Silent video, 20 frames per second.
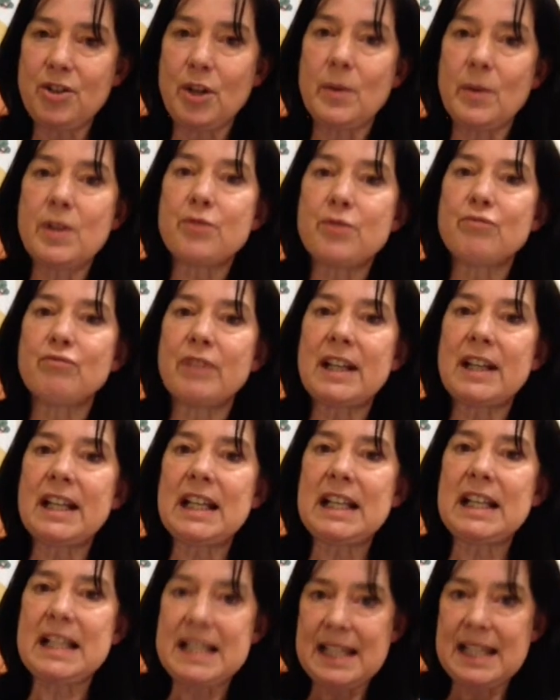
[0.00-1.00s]
who is
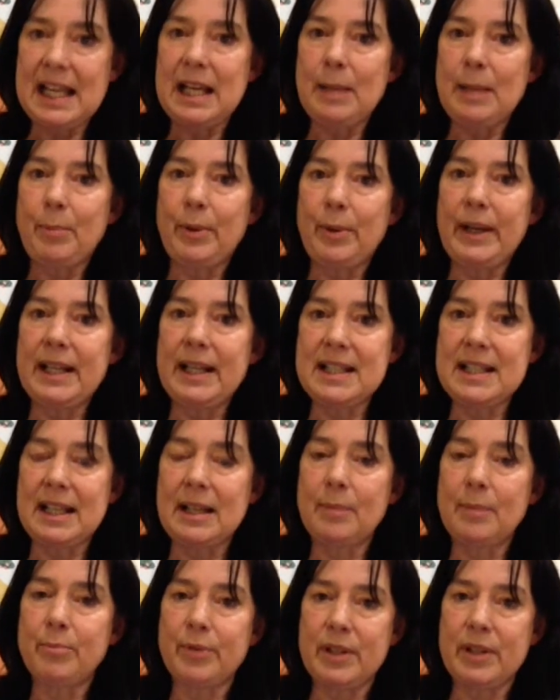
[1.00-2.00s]
really
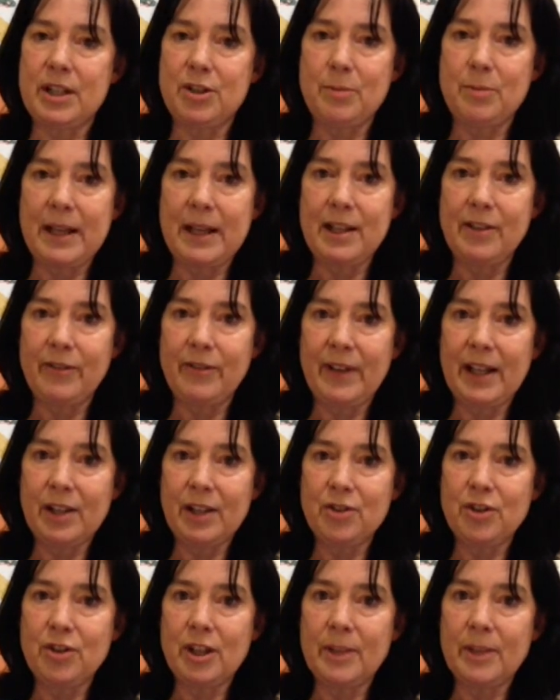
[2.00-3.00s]
celebrating British
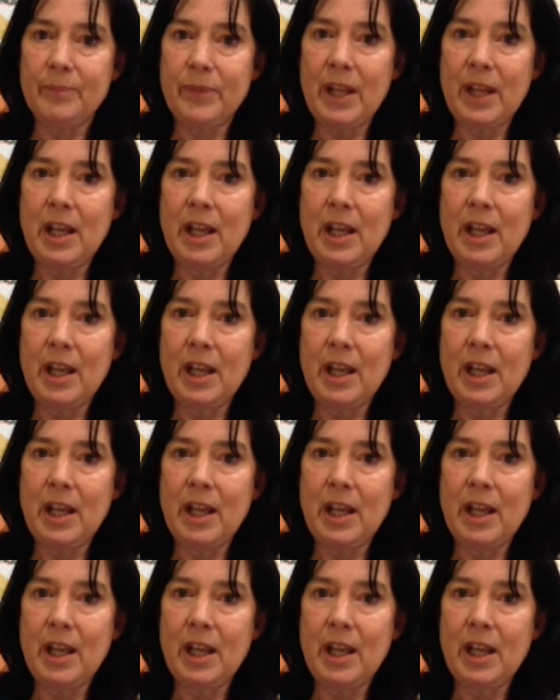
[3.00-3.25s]
manufacture